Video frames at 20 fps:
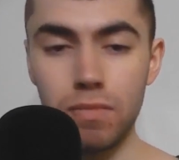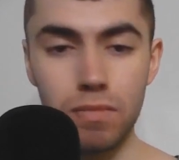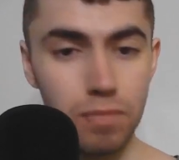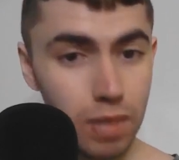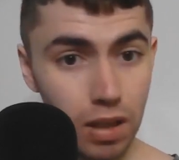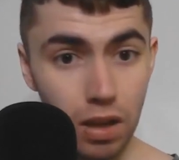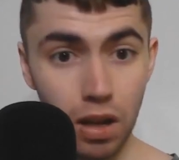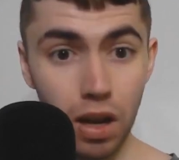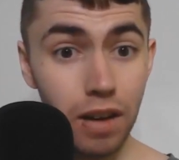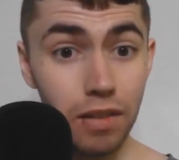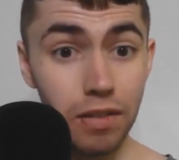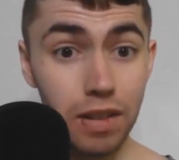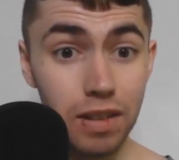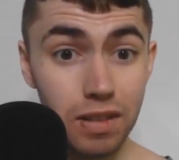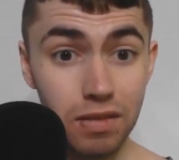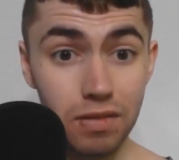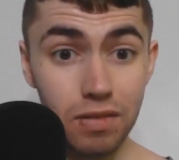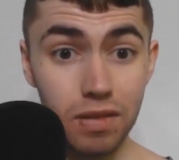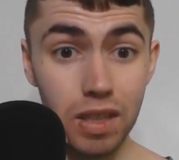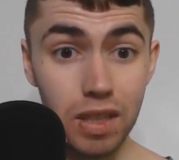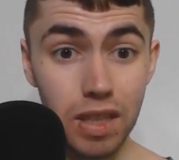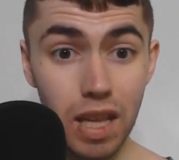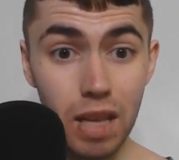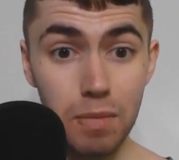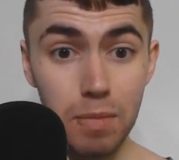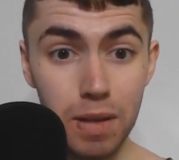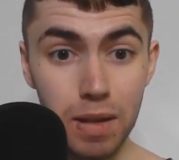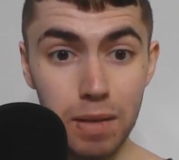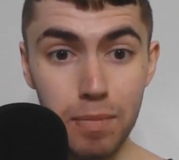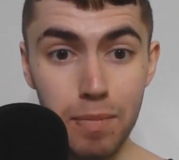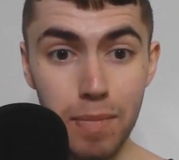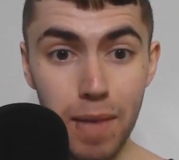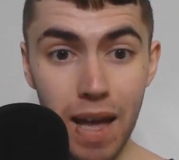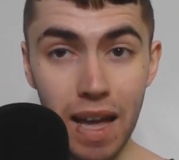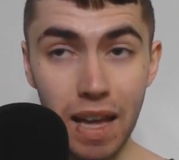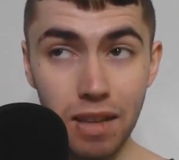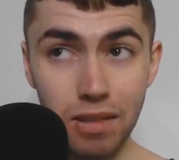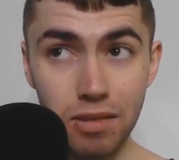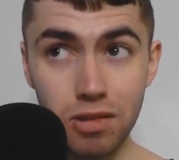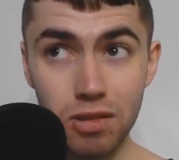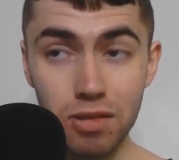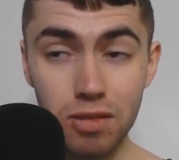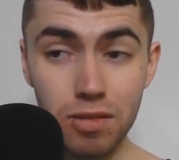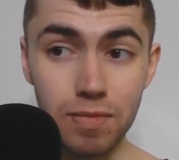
But offensively, they've been a mess.